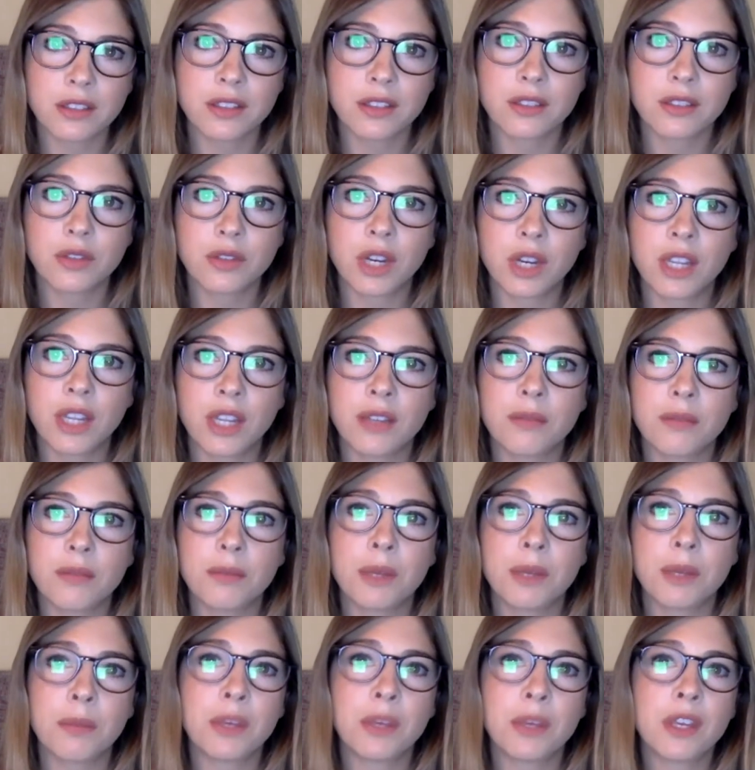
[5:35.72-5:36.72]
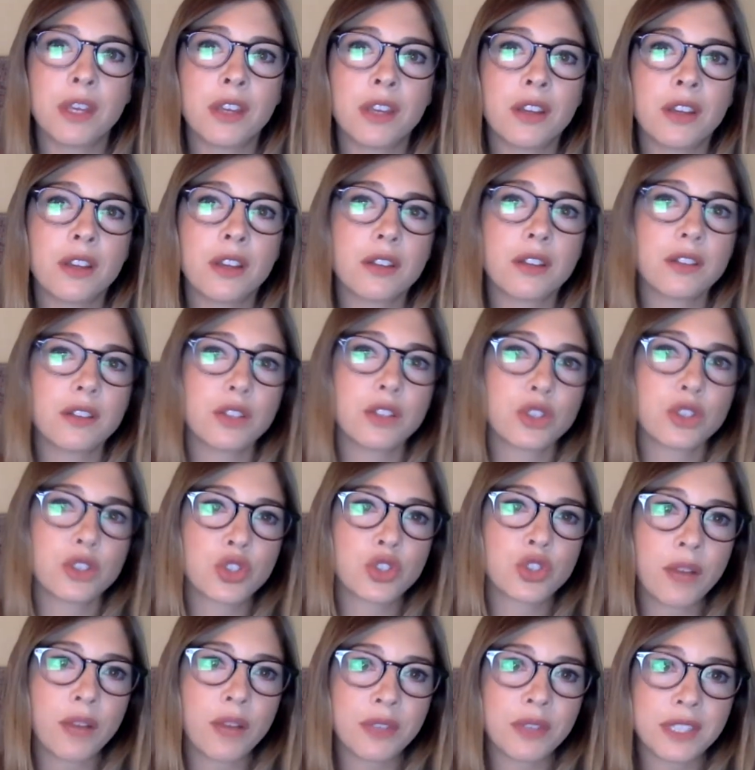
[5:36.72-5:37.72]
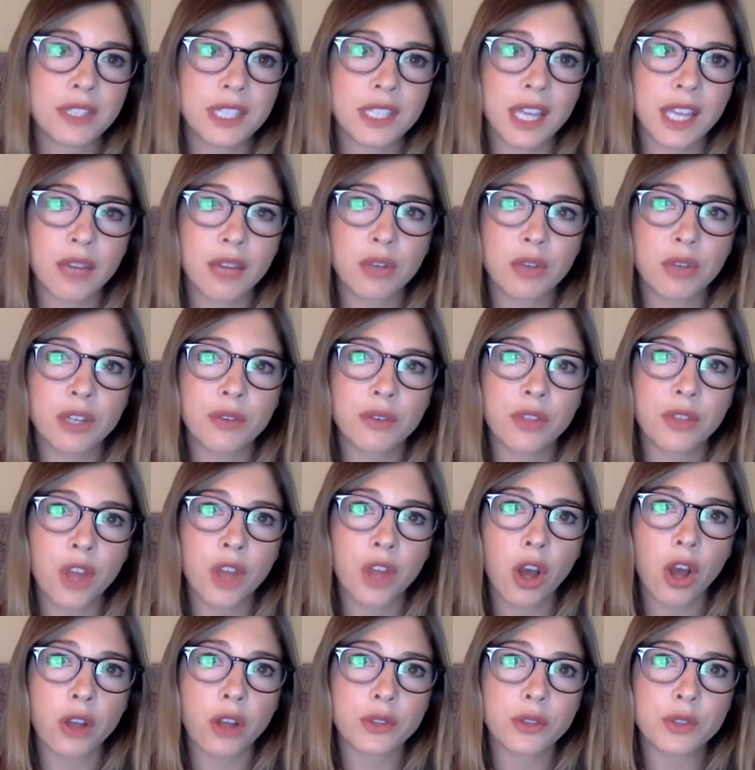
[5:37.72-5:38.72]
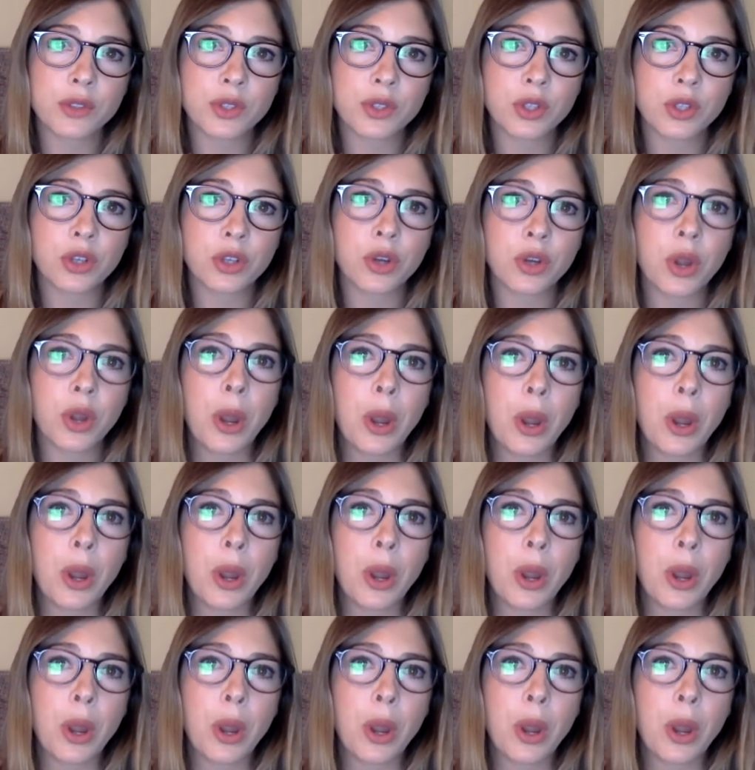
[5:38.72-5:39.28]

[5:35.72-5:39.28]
right? Maybe you're striving to get rid of thoughts, or